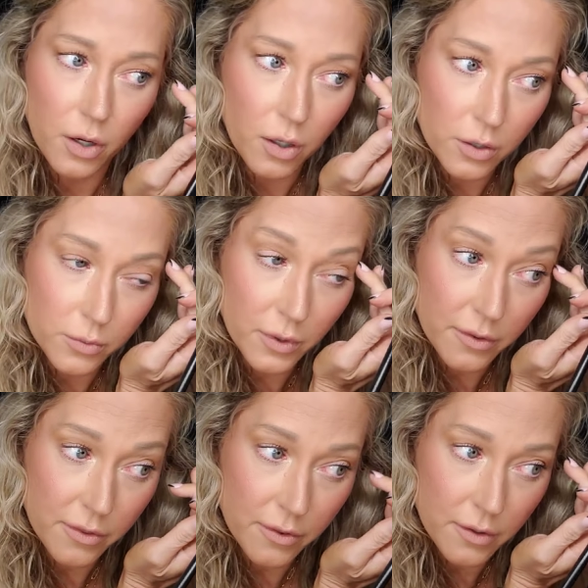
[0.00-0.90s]
hard with
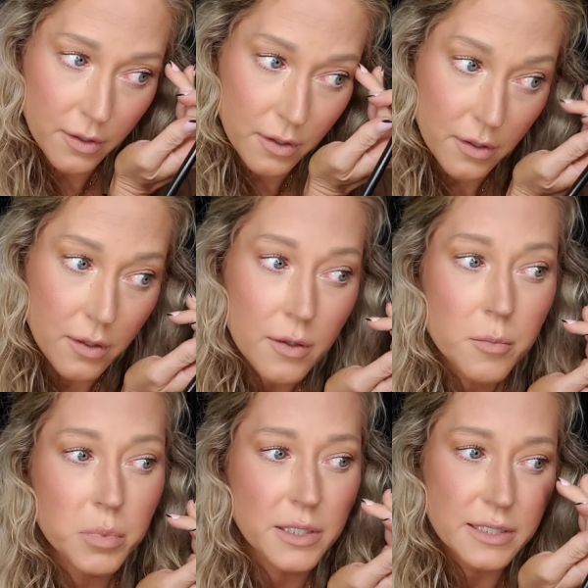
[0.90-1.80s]

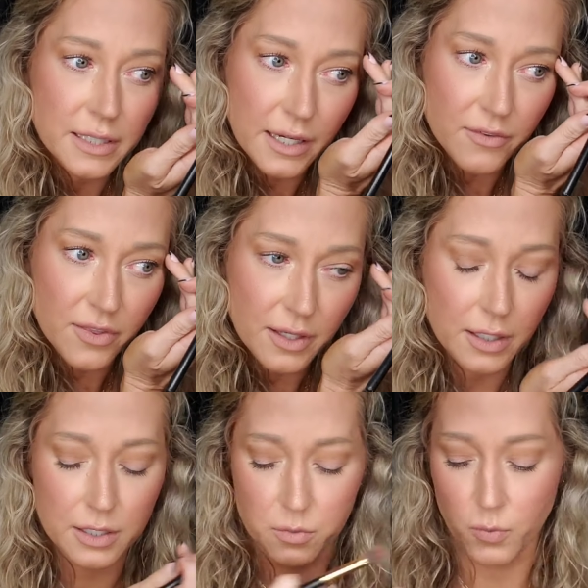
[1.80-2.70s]
blending everything
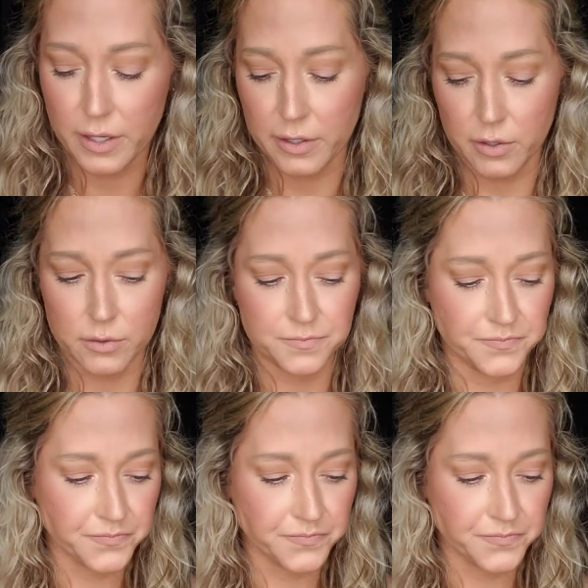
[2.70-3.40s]
in well.